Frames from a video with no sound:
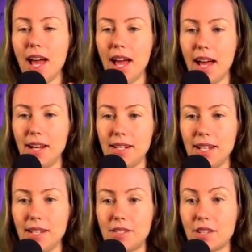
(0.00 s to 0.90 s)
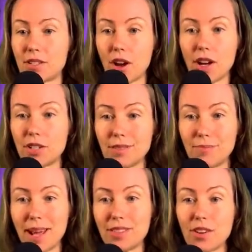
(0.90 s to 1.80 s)
and it is just going to
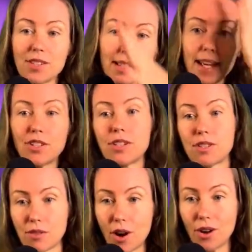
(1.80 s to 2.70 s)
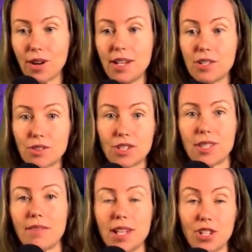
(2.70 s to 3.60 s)
make those lesions grow. And you saw
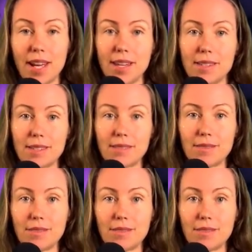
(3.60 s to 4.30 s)
she's having the cheese.